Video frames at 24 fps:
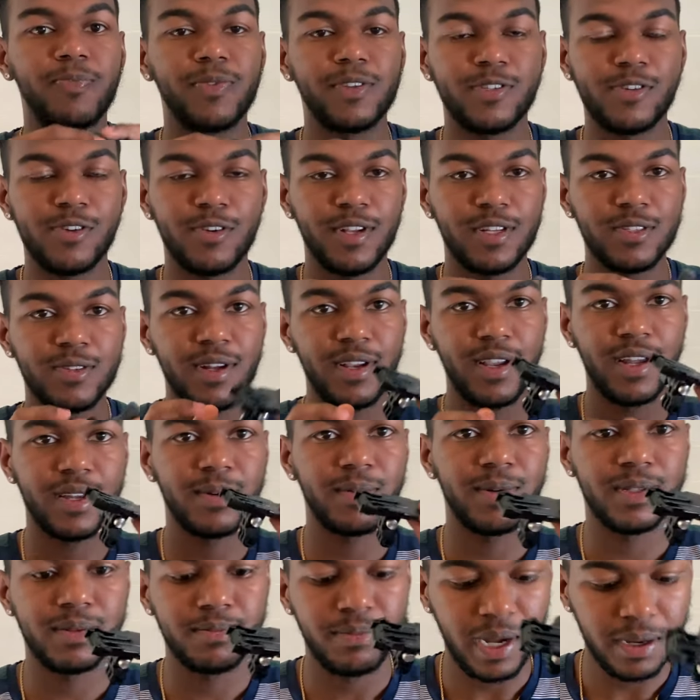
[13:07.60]
So that's what I like
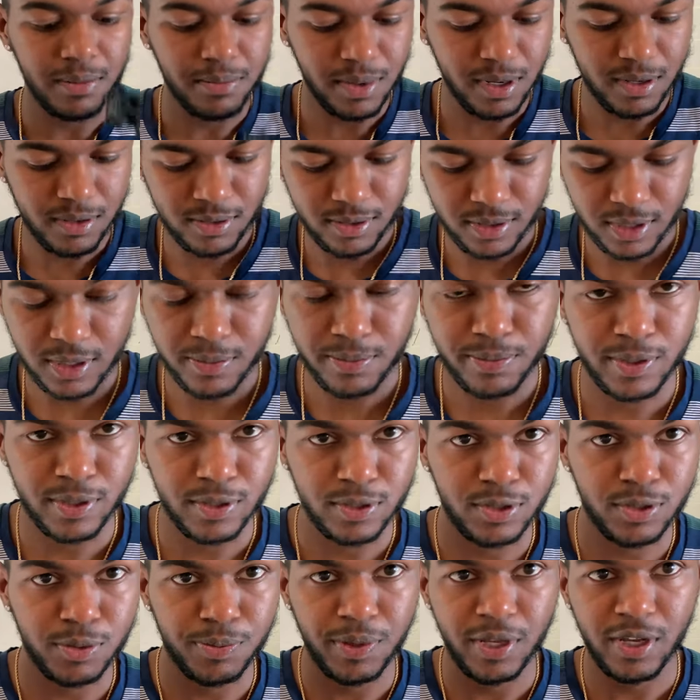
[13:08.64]
about the bike mount. You can
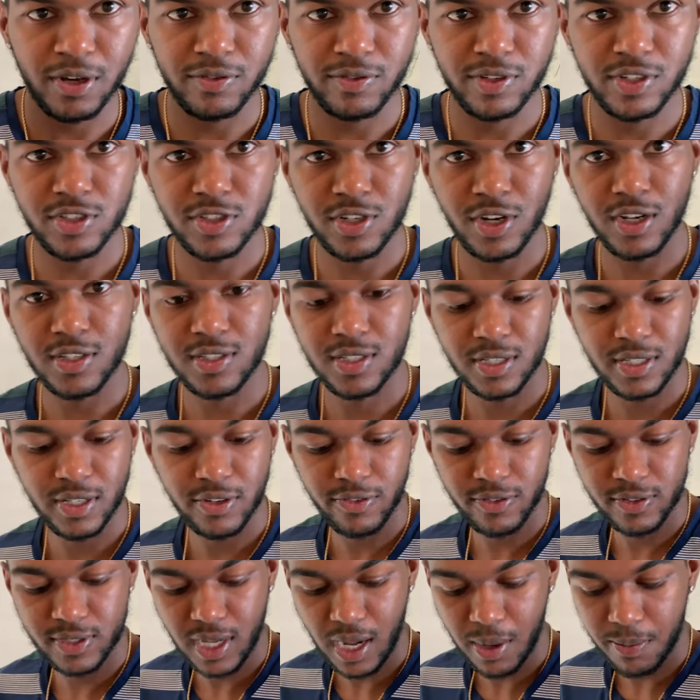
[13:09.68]
do P O V shots, a
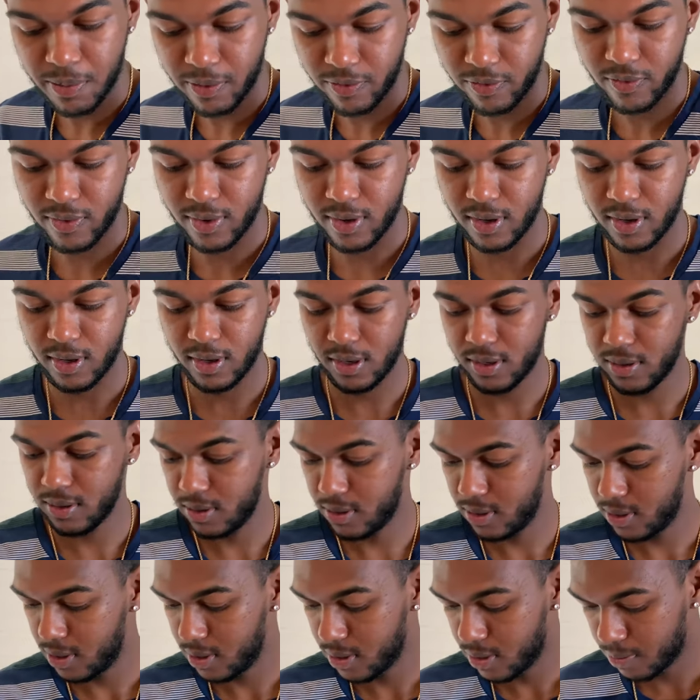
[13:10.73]
different type of uh,
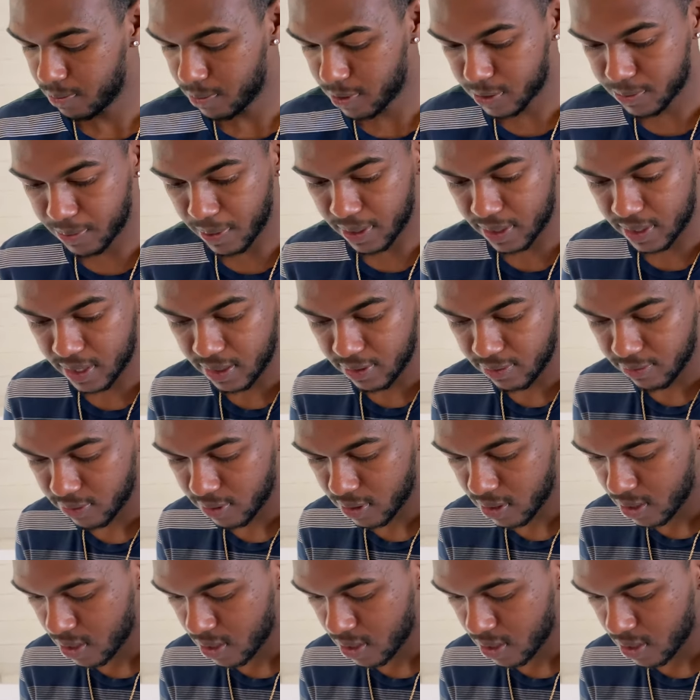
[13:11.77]
perspective.